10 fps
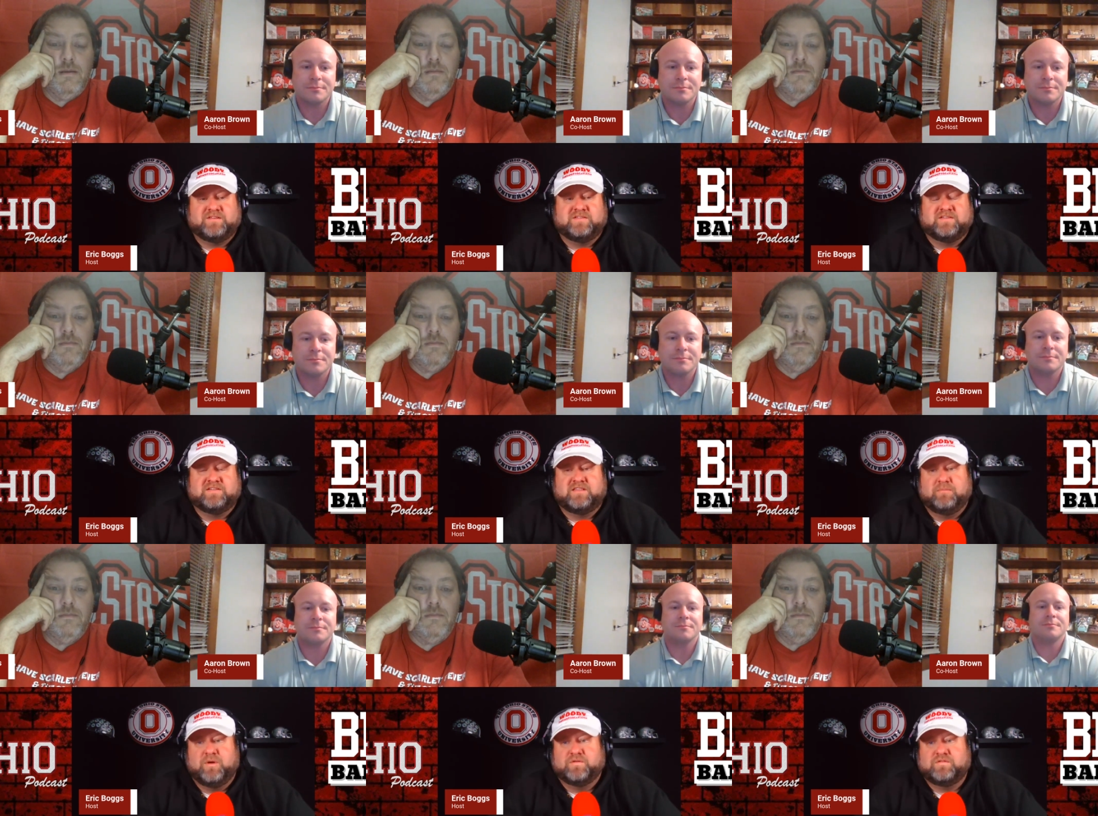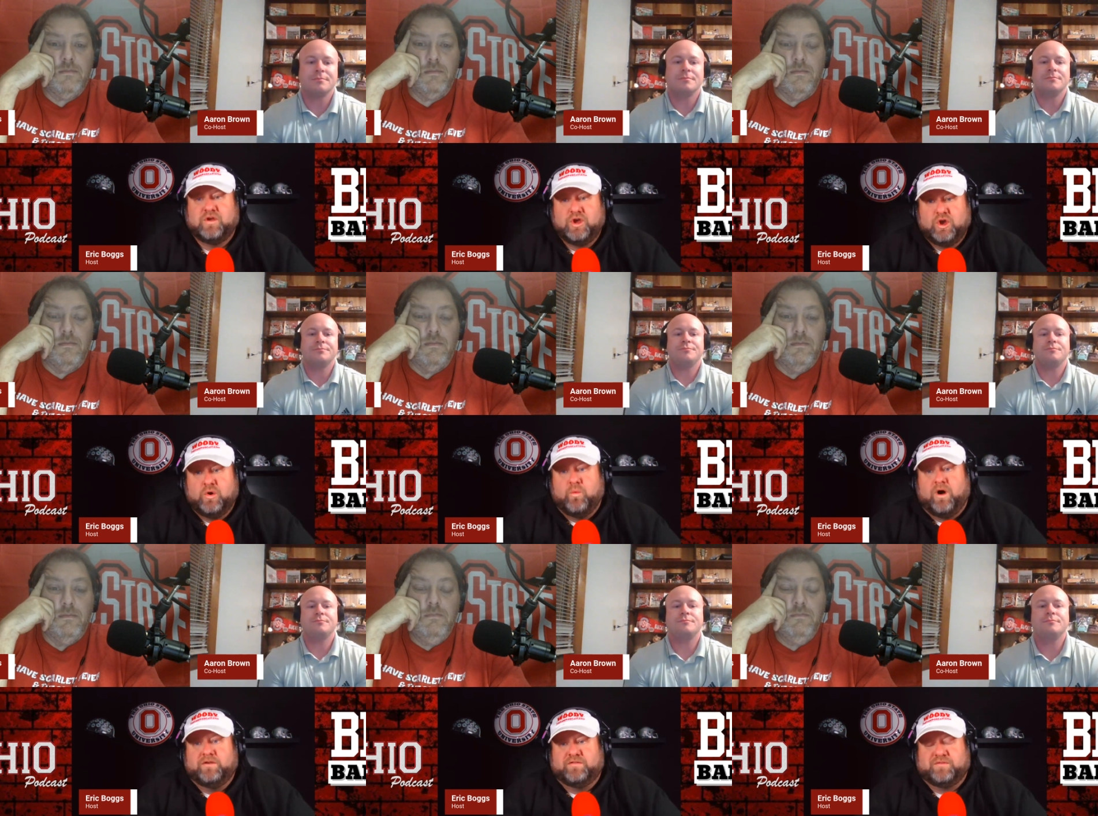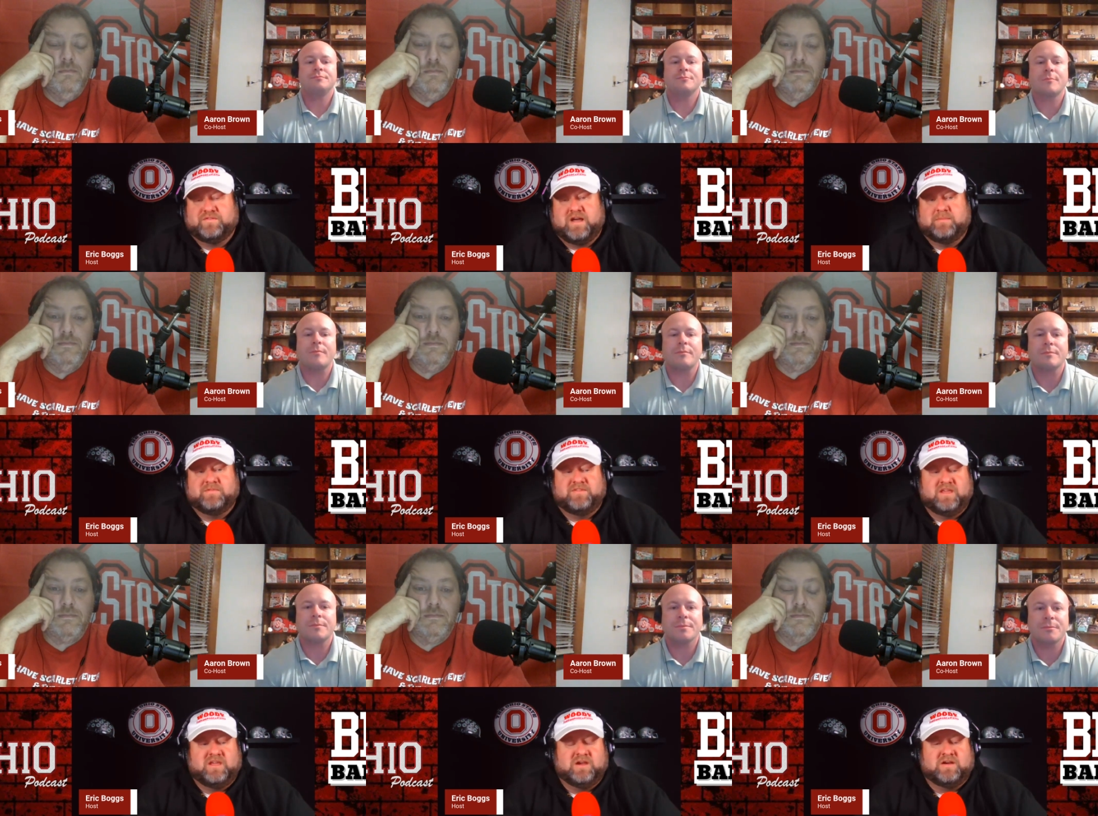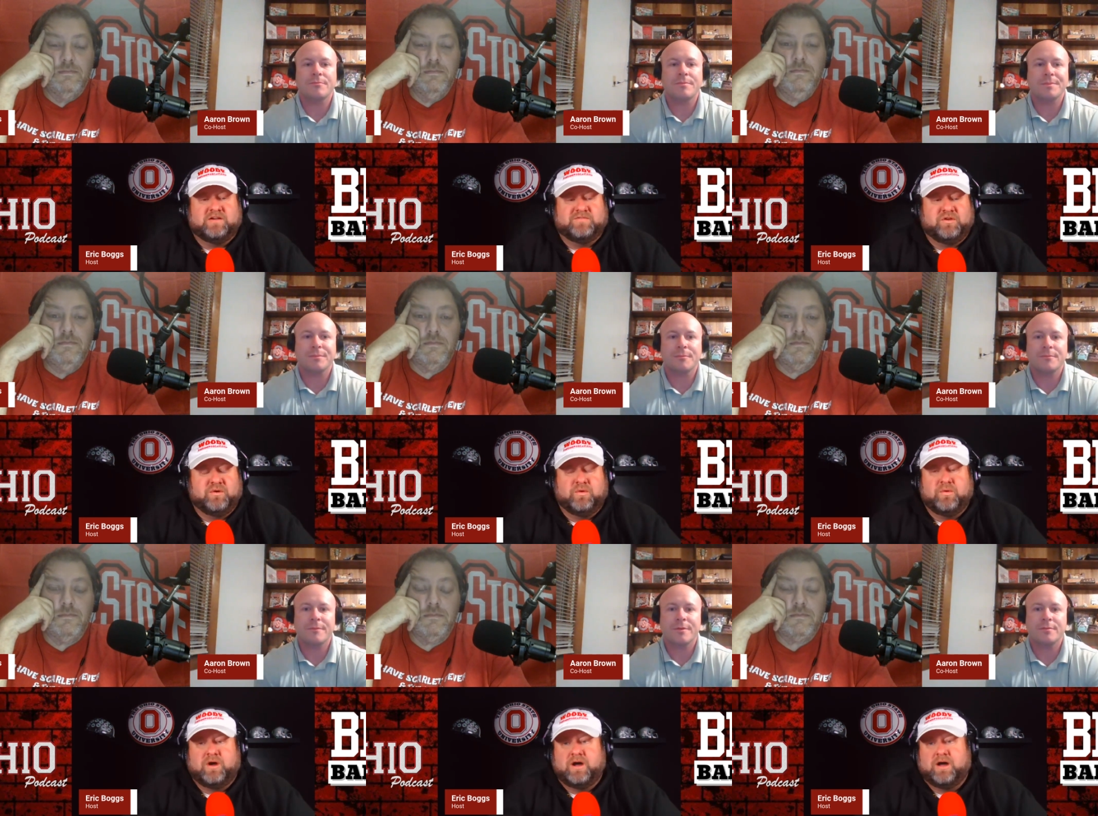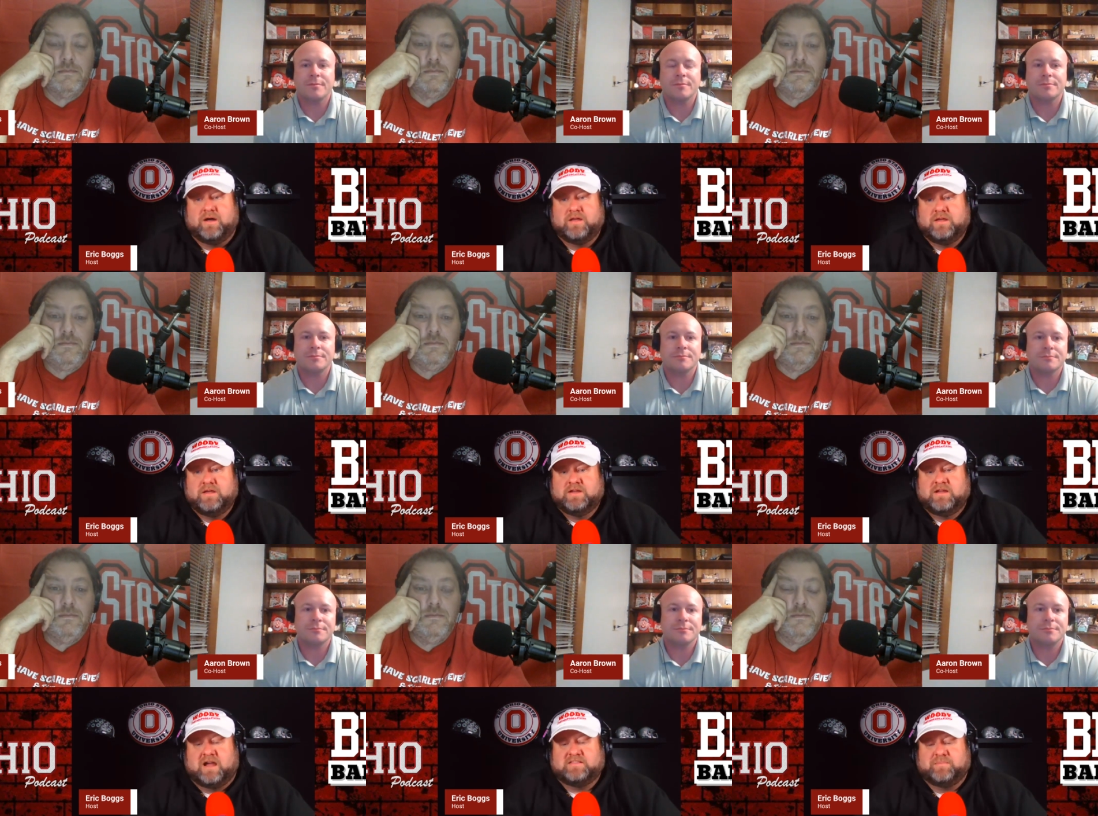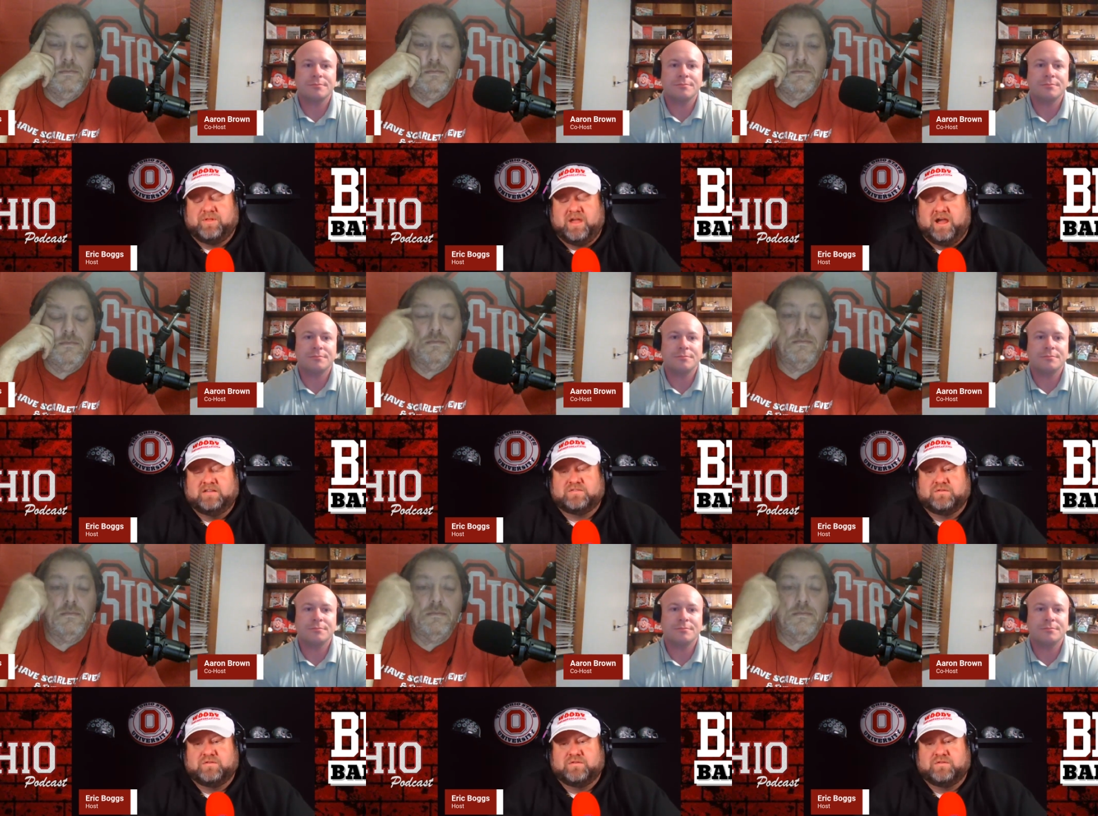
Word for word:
Speaker 1: This is the most wonderful time of the year if you uh, got to play high